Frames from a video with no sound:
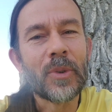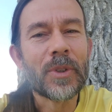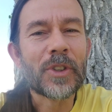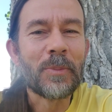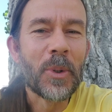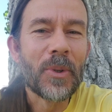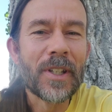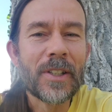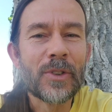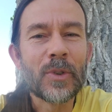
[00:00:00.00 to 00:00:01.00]
doing
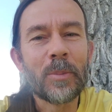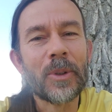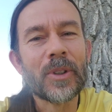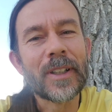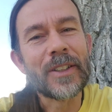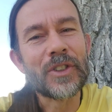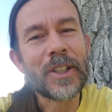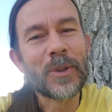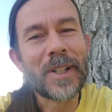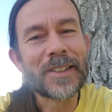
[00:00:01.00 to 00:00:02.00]
smoothies or building a
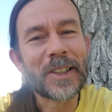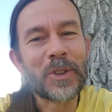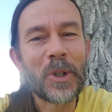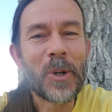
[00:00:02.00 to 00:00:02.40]
geodesic